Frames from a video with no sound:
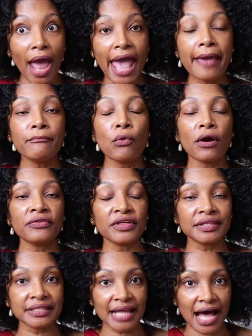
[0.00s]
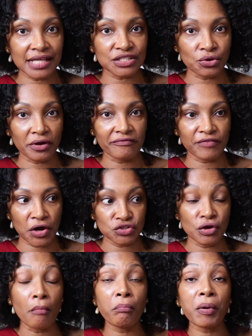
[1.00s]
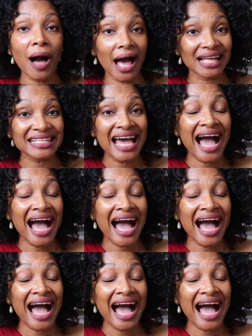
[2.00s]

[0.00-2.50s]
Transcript: way more than the non-sewing version, but